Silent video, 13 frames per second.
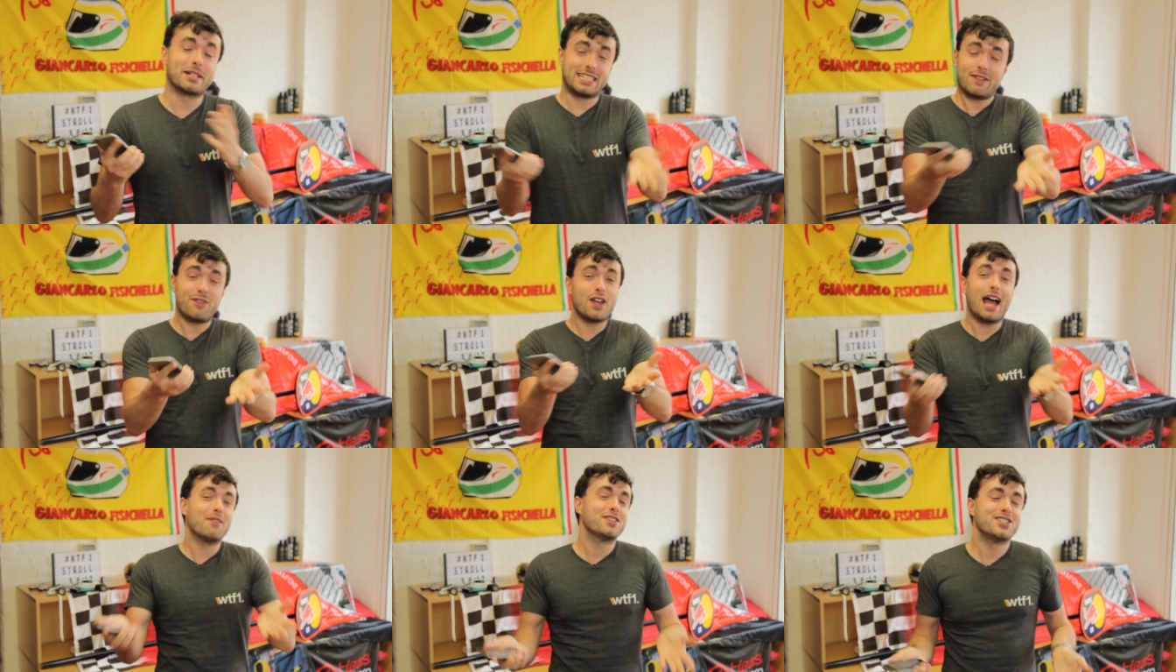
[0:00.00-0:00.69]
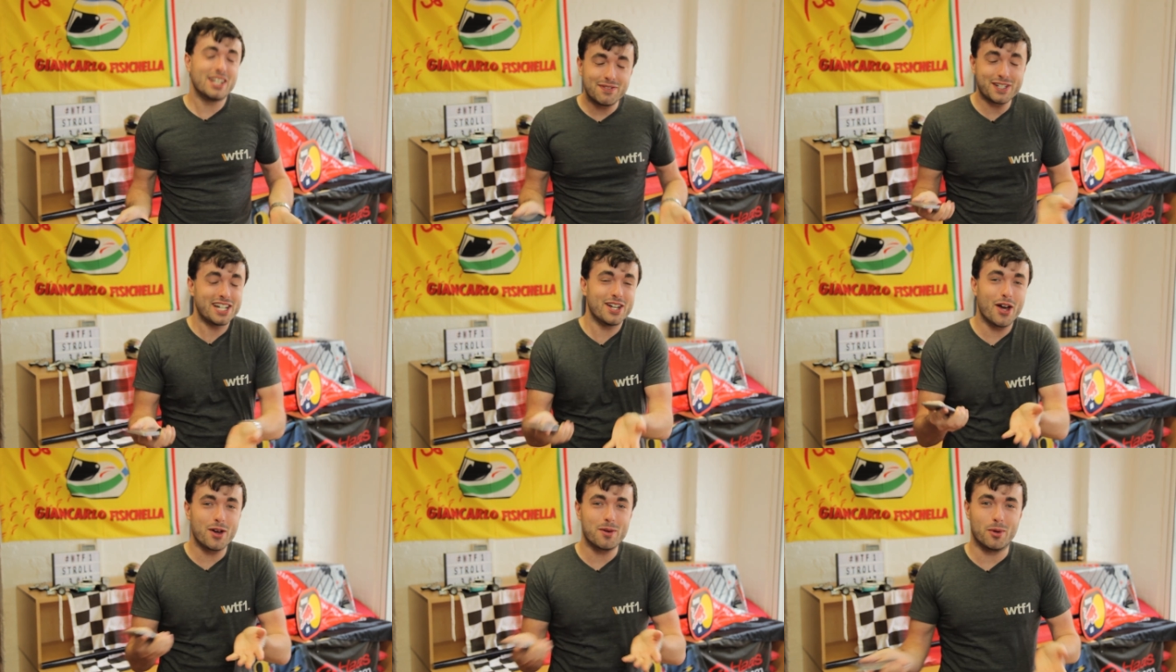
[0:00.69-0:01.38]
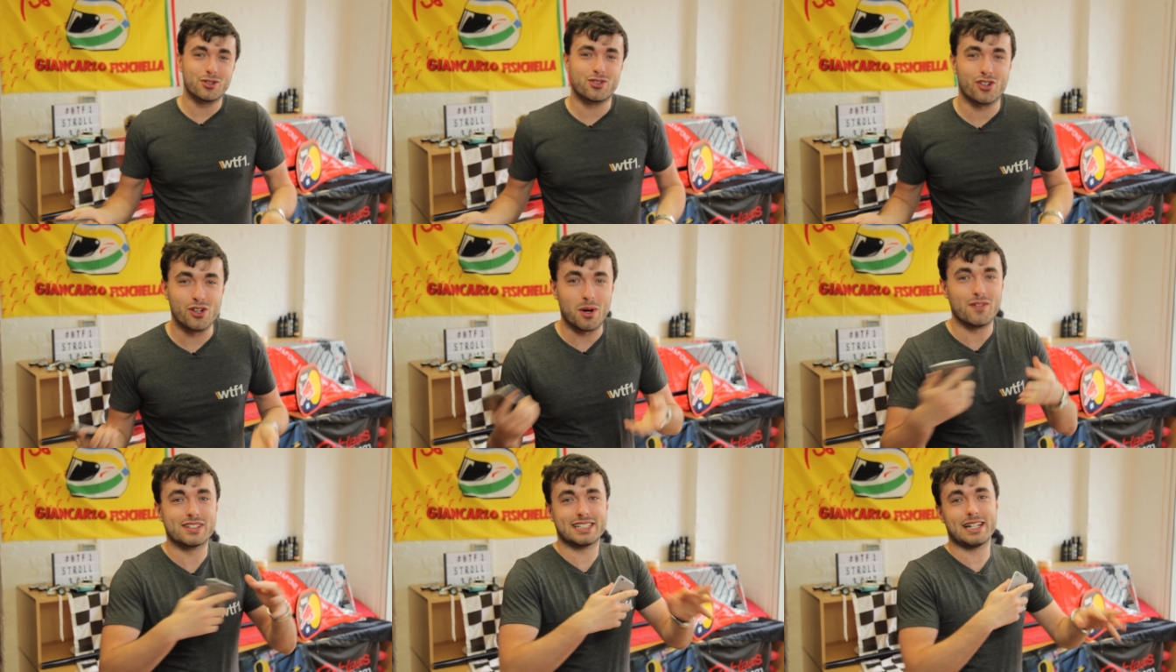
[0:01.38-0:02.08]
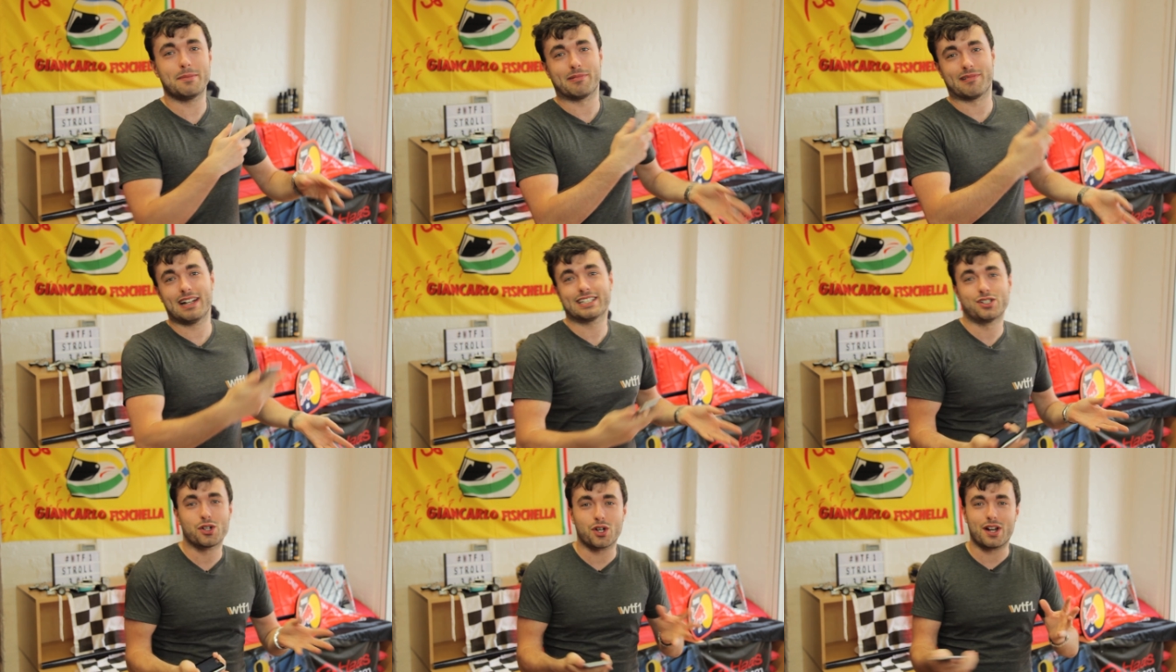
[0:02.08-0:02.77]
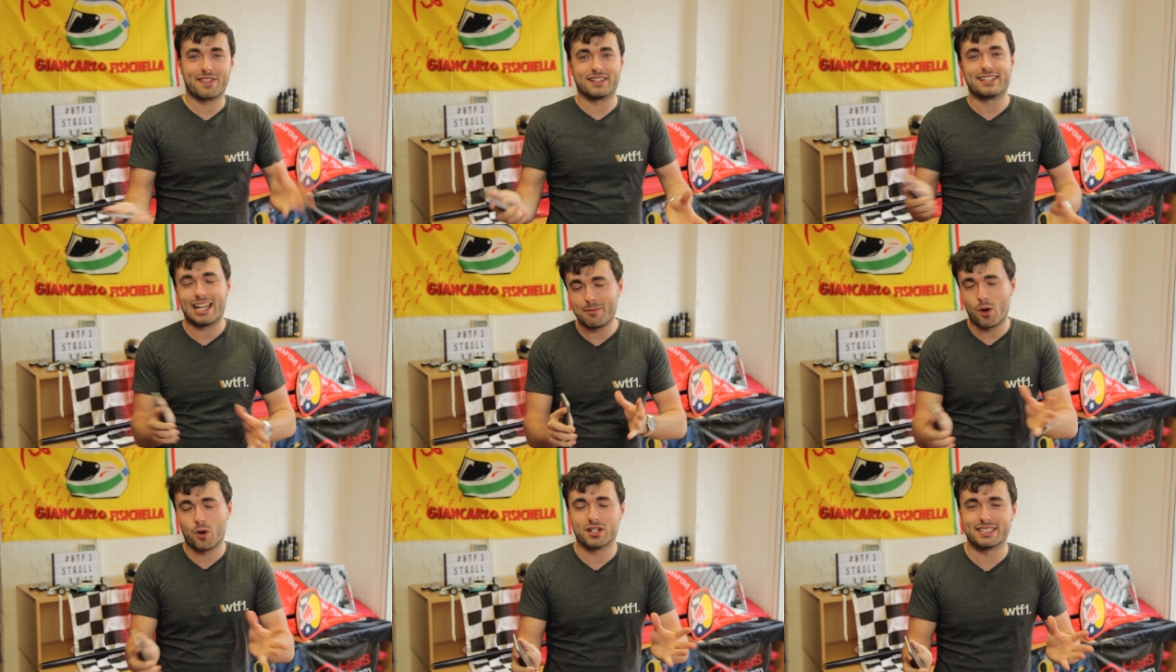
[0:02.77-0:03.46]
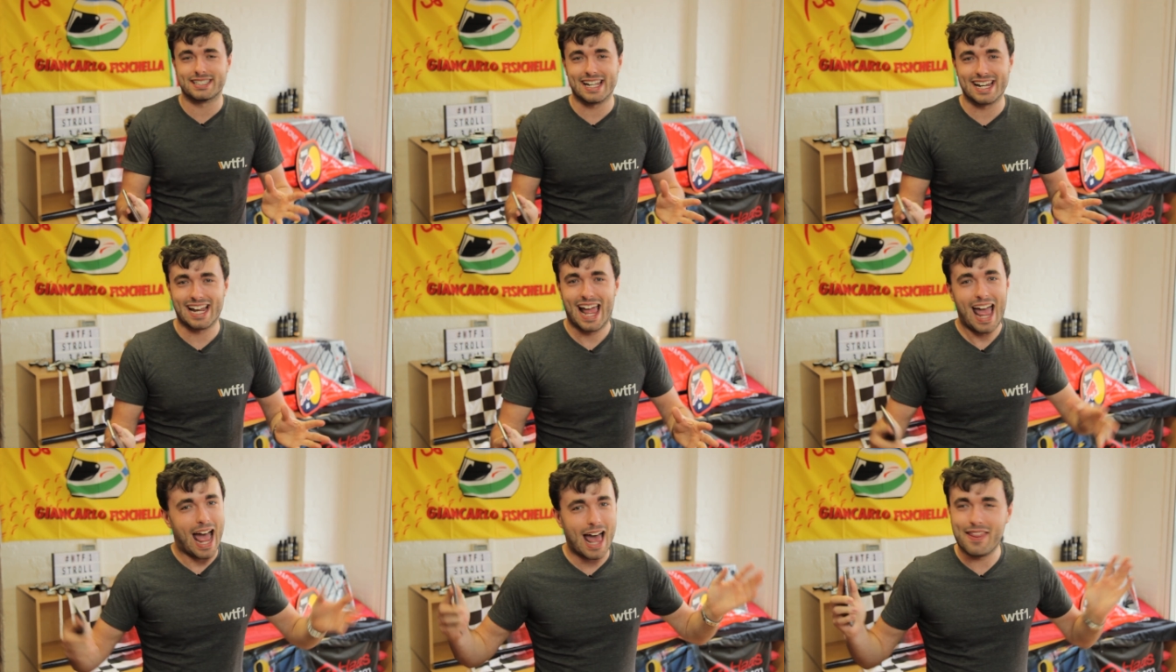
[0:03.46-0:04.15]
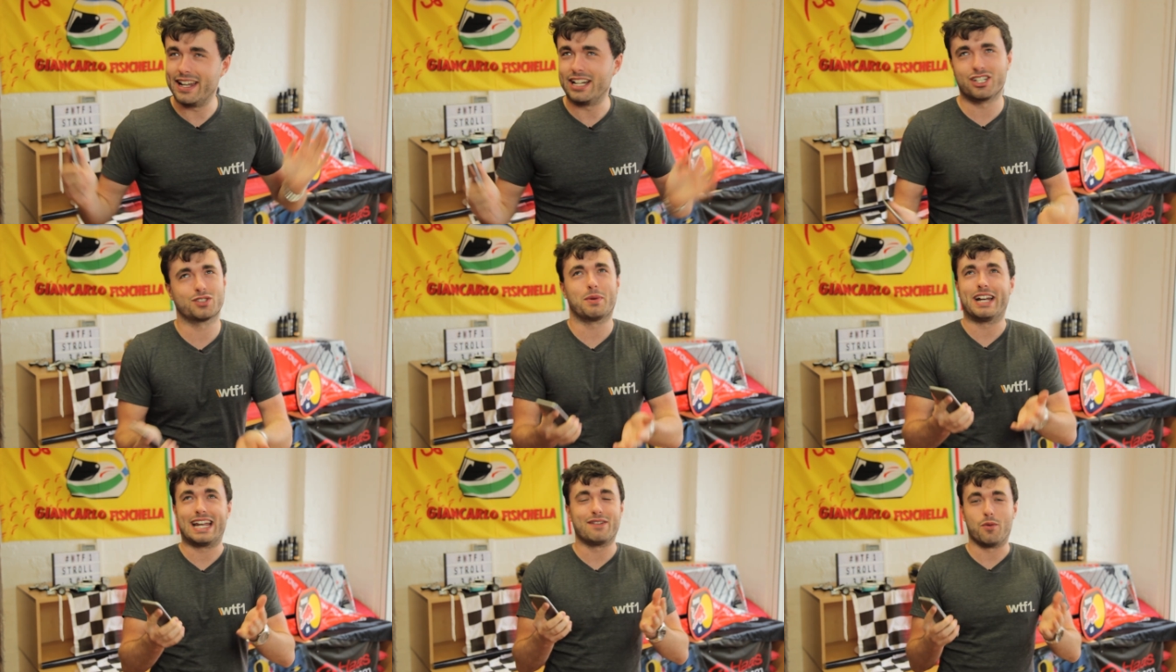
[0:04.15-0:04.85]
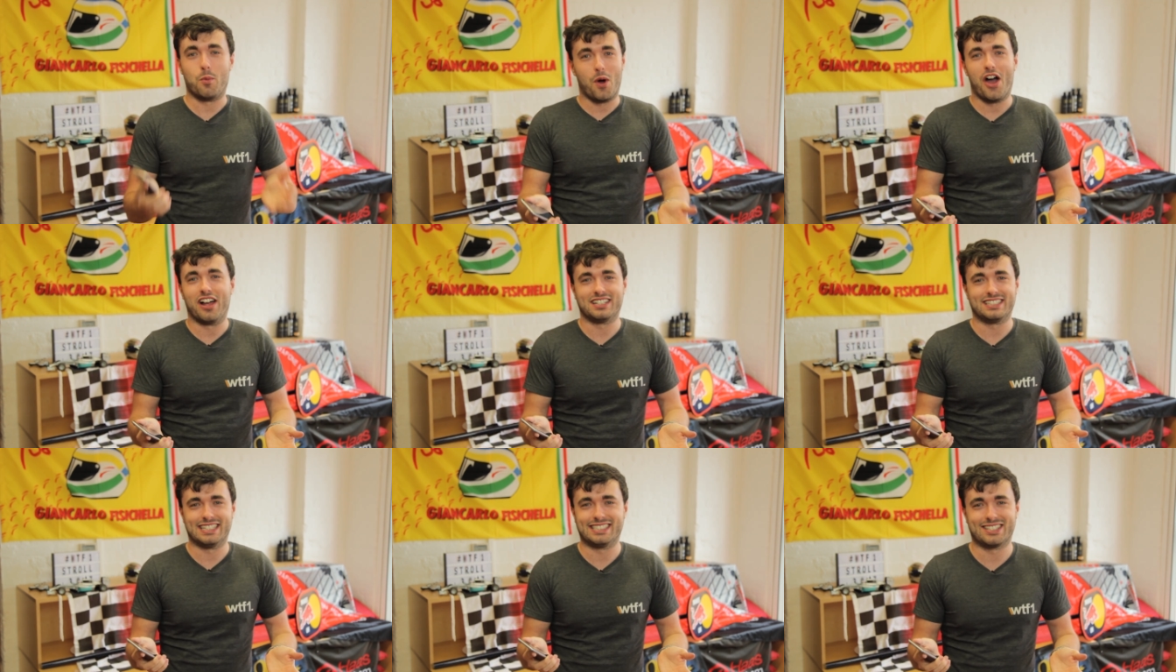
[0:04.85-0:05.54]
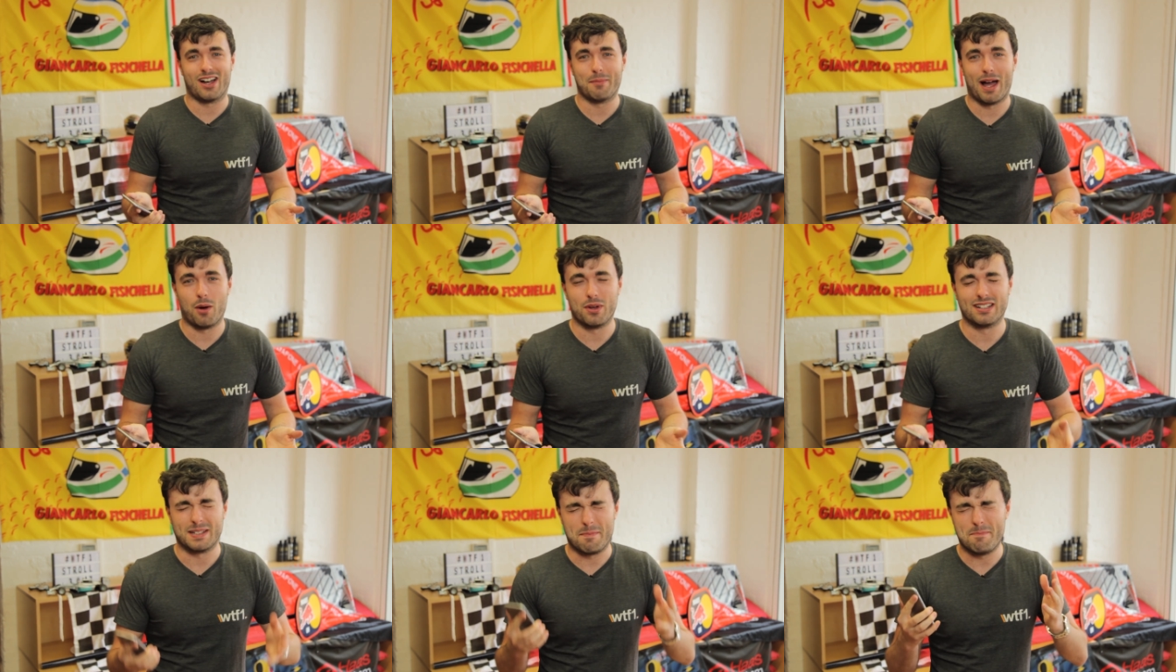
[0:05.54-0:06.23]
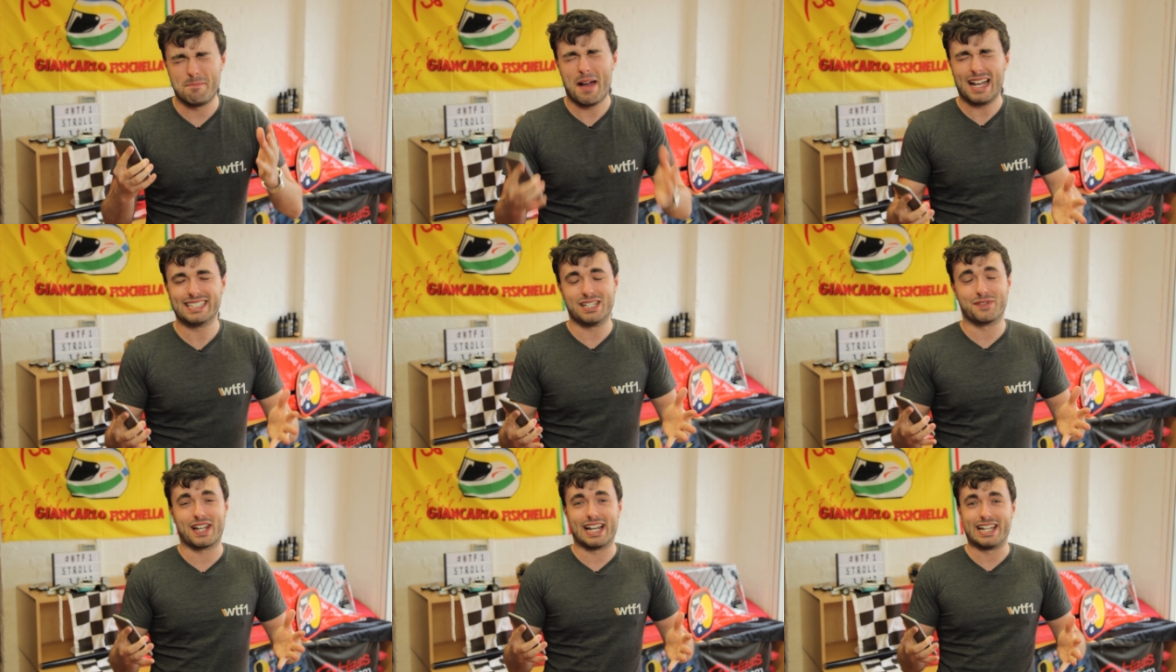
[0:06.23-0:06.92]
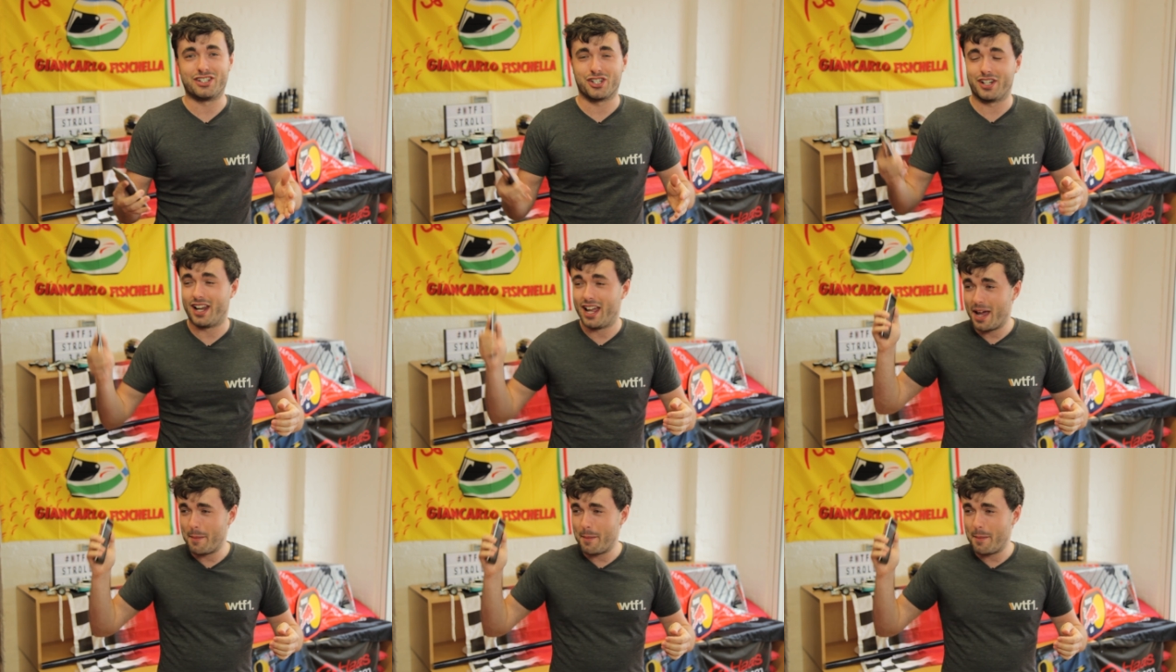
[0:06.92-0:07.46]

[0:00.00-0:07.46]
because if you haven't, if you didn't know, Montreal, obviously, Perez Ocon had the team orders thing, and then it just went even worse this time out. There was a massive collision.